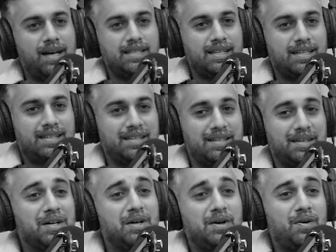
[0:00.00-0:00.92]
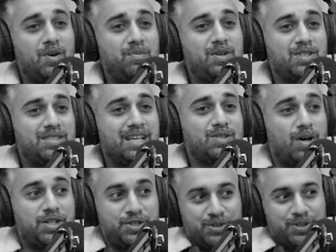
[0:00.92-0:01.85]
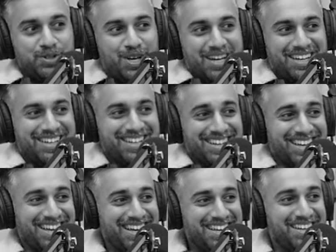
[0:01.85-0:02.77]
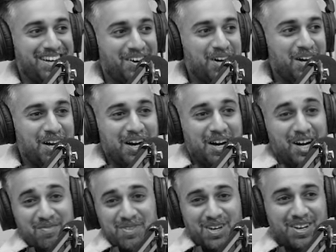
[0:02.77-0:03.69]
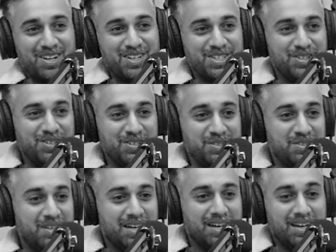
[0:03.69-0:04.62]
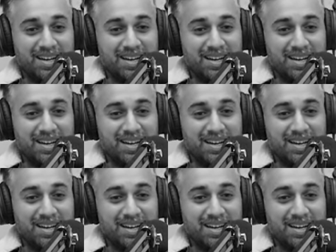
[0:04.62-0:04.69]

I said, "Well, because that's what I show you." You know, I'm not going to show you,